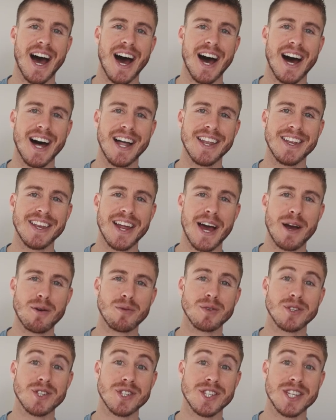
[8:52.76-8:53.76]
and I
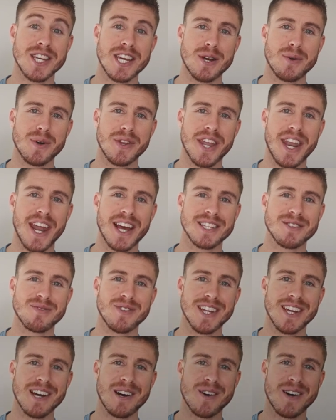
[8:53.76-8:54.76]
will see you in the next
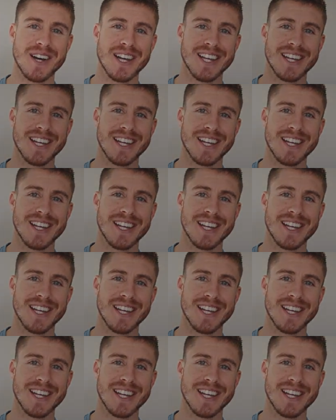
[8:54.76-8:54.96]
video.